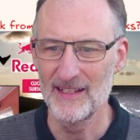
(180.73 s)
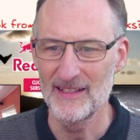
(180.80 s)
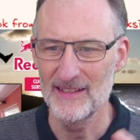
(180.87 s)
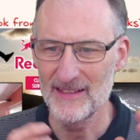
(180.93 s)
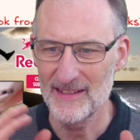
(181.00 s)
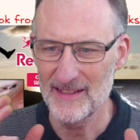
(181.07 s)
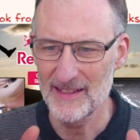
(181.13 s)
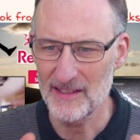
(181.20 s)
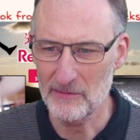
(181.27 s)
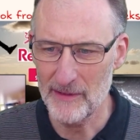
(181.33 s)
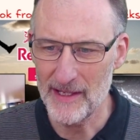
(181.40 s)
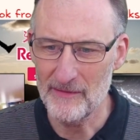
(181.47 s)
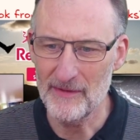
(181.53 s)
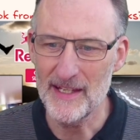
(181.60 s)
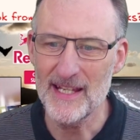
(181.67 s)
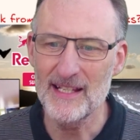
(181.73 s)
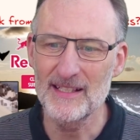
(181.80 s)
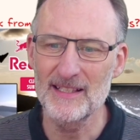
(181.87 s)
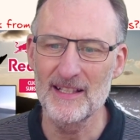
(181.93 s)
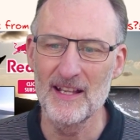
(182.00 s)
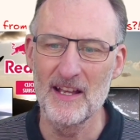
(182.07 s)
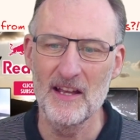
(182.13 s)
3
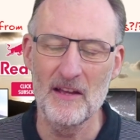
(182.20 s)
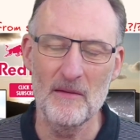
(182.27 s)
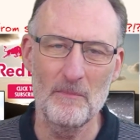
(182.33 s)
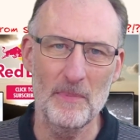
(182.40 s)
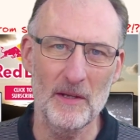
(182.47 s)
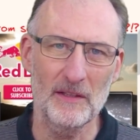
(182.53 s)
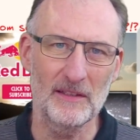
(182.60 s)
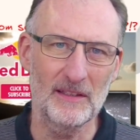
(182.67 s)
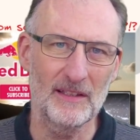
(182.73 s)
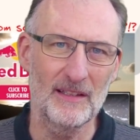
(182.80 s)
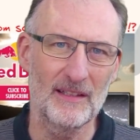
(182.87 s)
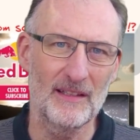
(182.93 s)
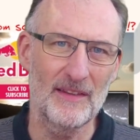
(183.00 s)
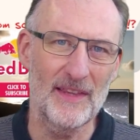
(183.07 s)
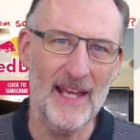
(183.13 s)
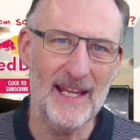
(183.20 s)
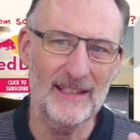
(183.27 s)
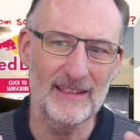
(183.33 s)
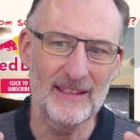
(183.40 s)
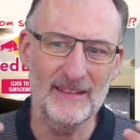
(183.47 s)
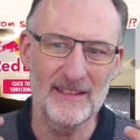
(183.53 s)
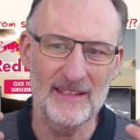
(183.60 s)
weeks. But then
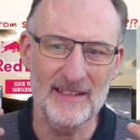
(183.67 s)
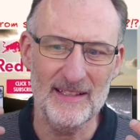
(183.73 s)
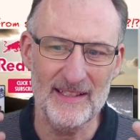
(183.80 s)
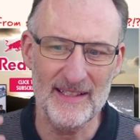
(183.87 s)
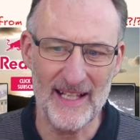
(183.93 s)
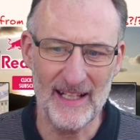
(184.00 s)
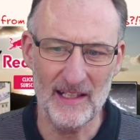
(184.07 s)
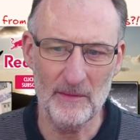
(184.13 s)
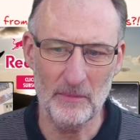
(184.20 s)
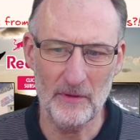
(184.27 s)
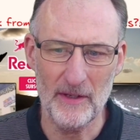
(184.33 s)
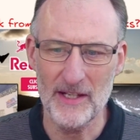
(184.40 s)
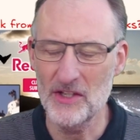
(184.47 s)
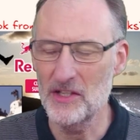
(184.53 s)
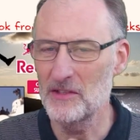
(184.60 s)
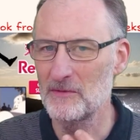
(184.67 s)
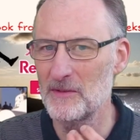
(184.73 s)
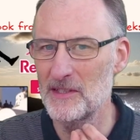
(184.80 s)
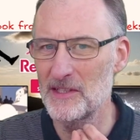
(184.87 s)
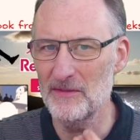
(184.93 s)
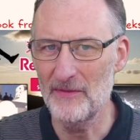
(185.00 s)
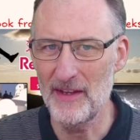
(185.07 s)
the celebration
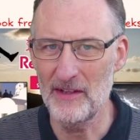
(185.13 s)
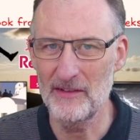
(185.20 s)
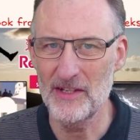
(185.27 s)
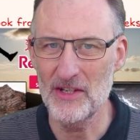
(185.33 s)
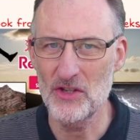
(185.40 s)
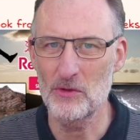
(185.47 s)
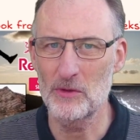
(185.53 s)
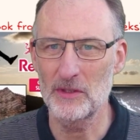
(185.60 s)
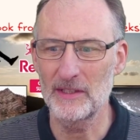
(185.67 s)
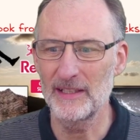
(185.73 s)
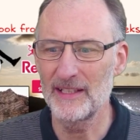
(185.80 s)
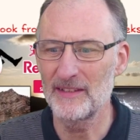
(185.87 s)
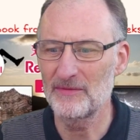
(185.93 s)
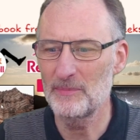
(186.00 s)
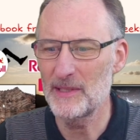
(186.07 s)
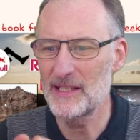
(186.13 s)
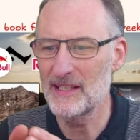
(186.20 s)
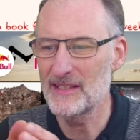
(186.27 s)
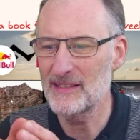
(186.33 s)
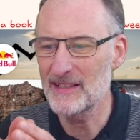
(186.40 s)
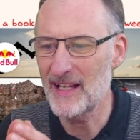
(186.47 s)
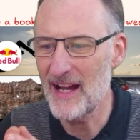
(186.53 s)
was very short-lived
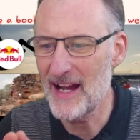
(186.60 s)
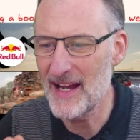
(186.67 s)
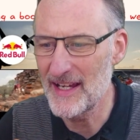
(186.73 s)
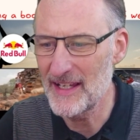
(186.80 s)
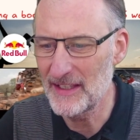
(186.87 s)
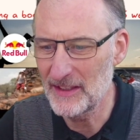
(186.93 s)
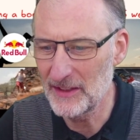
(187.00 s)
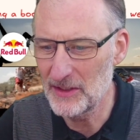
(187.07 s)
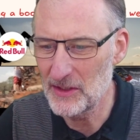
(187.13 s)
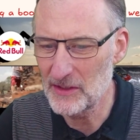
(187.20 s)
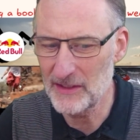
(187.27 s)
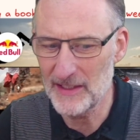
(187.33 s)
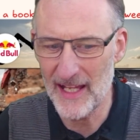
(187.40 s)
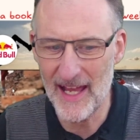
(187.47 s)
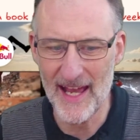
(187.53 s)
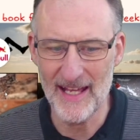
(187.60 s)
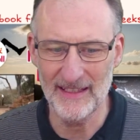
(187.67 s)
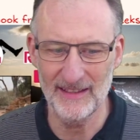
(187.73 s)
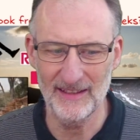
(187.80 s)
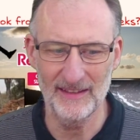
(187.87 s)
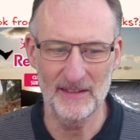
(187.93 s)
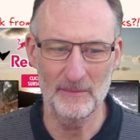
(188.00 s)
because I looked at
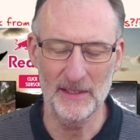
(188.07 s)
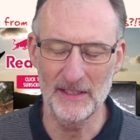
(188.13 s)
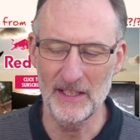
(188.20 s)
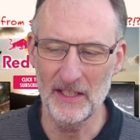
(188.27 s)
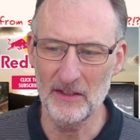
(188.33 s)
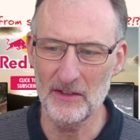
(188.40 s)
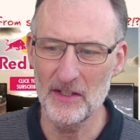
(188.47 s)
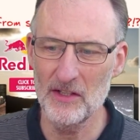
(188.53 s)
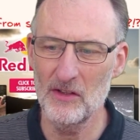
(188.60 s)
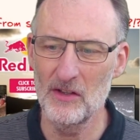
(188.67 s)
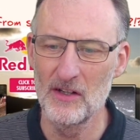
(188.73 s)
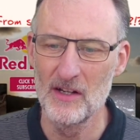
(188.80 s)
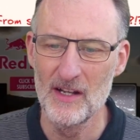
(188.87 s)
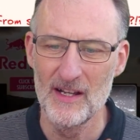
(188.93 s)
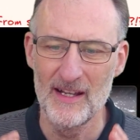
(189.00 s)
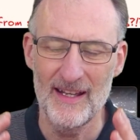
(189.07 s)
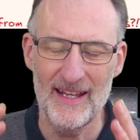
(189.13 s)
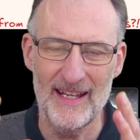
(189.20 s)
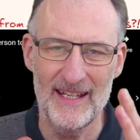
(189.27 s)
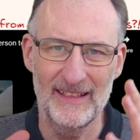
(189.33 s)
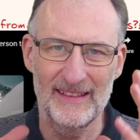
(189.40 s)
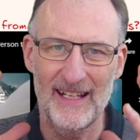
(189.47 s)
the material
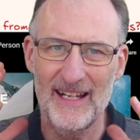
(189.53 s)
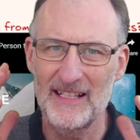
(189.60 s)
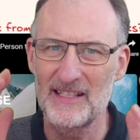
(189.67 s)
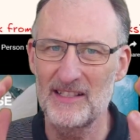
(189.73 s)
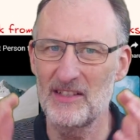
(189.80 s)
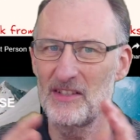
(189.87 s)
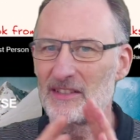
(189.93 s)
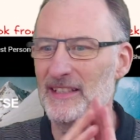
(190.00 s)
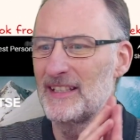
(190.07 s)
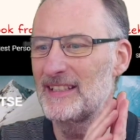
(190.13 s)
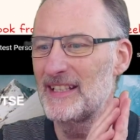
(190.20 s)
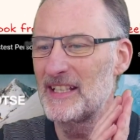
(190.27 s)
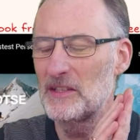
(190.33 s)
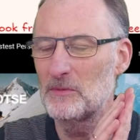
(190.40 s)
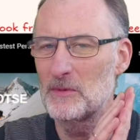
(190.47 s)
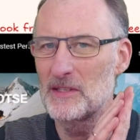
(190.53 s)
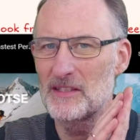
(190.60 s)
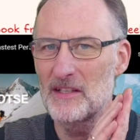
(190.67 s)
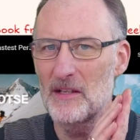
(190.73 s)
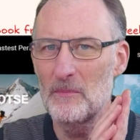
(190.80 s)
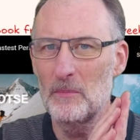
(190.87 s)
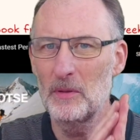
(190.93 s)
and I saw that it was
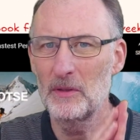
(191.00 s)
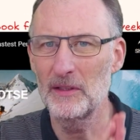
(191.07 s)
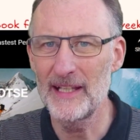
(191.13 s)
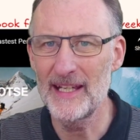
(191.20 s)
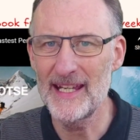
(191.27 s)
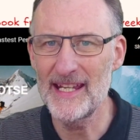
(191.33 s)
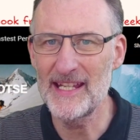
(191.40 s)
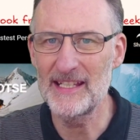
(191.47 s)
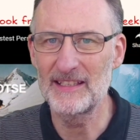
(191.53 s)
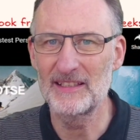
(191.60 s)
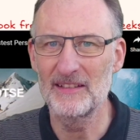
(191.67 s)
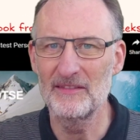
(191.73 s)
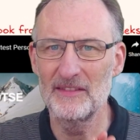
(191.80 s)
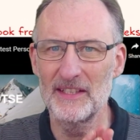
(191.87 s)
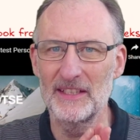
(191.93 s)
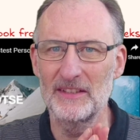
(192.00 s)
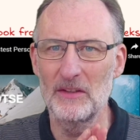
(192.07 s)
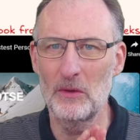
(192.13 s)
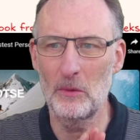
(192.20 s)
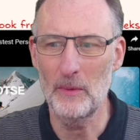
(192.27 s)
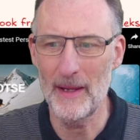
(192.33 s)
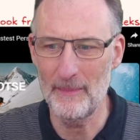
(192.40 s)
plagued with
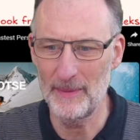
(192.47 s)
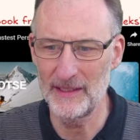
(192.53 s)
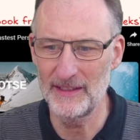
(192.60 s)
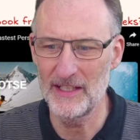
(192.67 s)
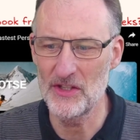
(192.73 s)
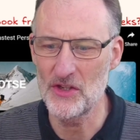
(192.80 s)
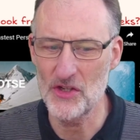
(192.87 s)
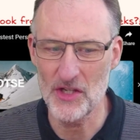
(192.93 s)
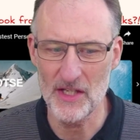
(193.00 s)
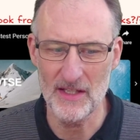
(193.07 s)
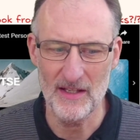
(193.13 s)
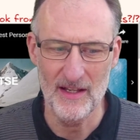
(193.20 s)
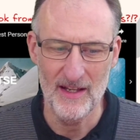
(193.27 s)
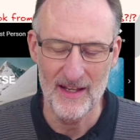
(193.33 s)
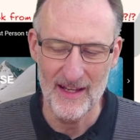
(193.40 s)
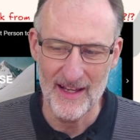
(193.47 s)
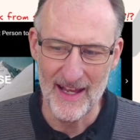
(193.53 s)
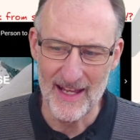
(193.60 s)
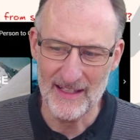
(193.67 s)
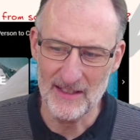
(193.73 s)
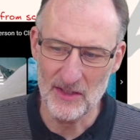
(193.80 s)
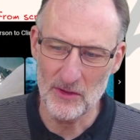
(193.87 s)
repetition.
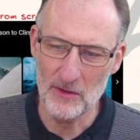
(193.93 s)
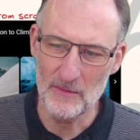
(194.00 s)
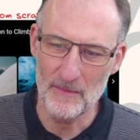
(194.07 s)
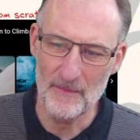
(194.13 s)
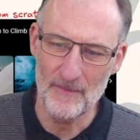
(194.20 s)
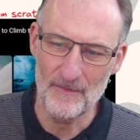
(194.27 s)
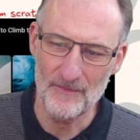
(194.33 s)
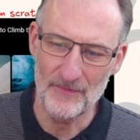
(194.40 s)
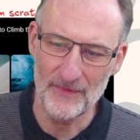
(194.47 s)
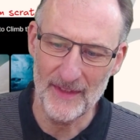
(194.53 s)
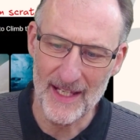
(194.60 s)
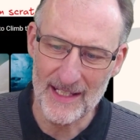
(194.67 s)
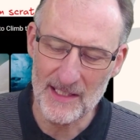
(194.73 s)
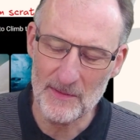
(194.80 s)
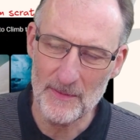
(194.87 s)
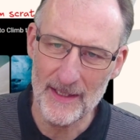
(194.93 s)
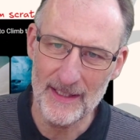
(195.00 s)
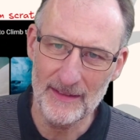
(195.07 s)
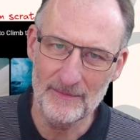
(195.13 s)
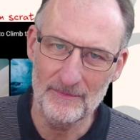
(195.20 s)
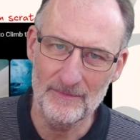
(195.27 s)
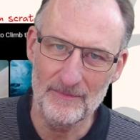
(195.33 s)
And so that's when